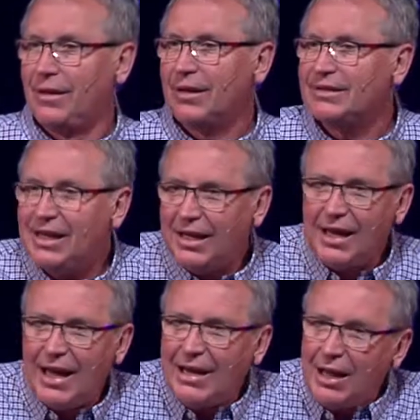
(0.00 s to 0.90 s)
See,
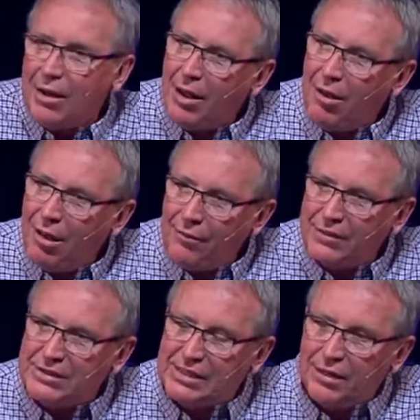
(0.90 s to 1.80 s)
and all of
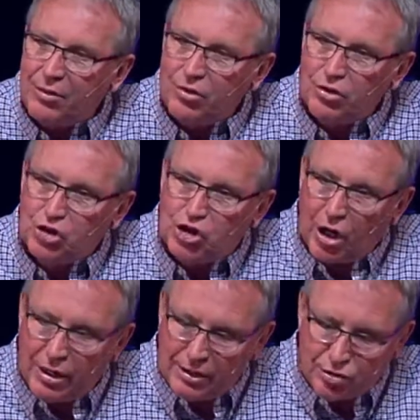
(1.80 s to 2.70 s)
a sudden,
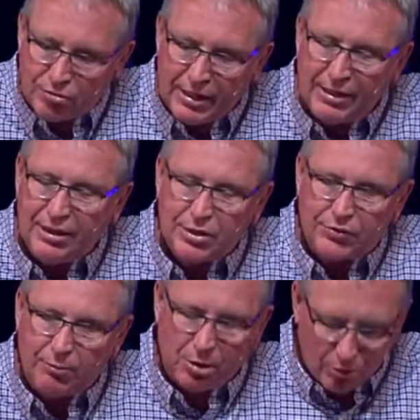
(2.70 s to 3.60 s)
John is writing this
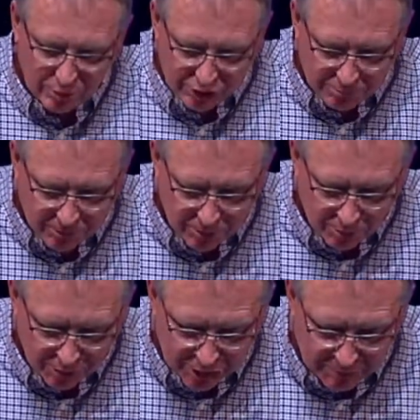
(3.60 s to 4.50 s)
from the Holy Spirit, and the
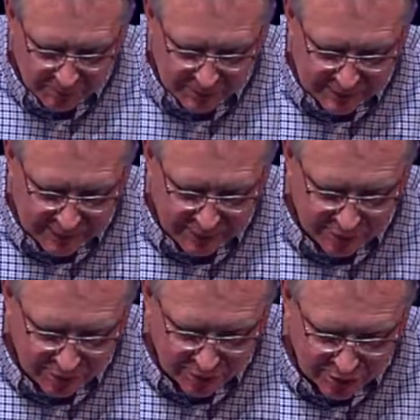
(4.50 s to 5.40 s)
Holy Spirit's saying
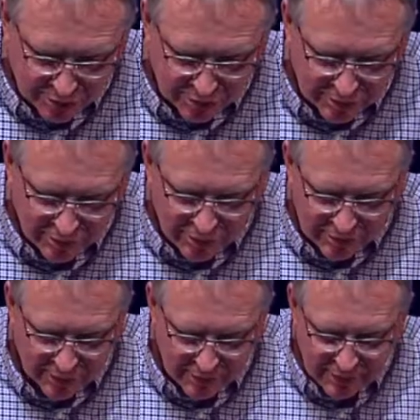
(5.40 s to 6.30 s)
to the church,
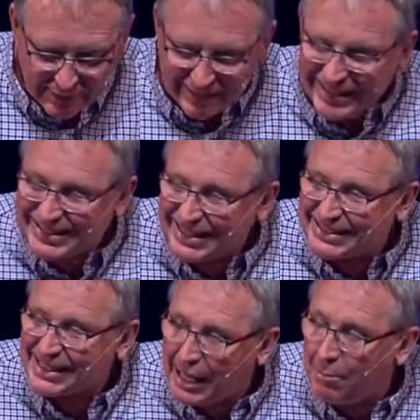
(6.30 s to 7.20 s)
look, this
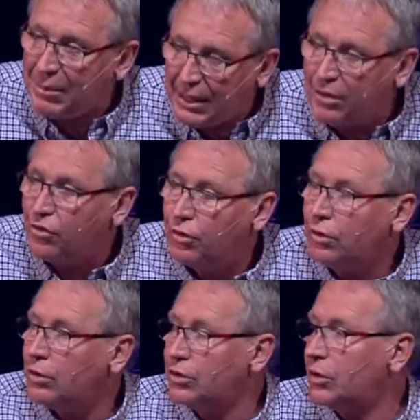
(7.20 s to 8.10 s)
has come into
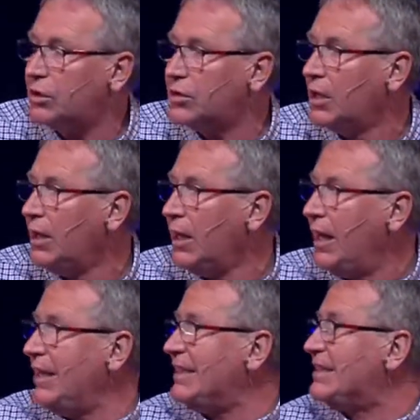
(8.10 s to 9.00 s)
your church.
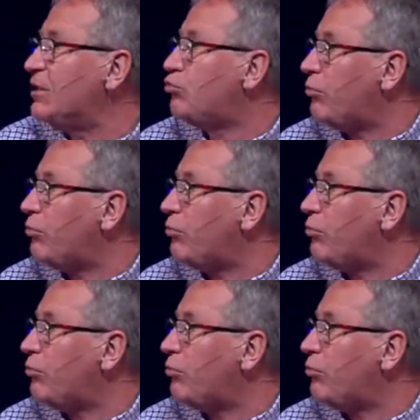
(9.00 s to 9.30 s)
And he says,